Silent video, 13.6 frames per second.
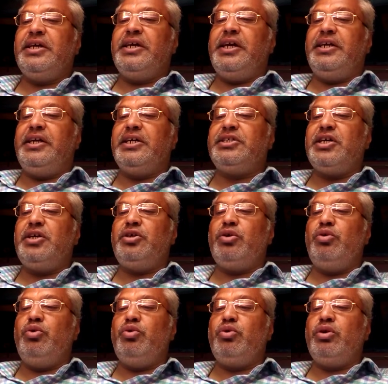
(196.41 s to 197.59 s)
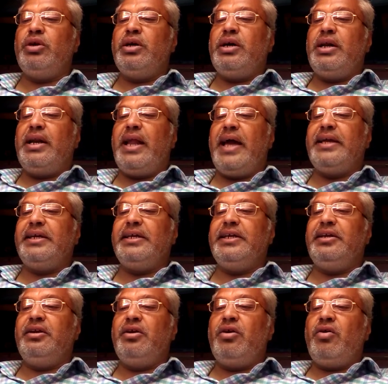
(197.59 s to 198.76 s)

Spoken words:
it doesn't look like it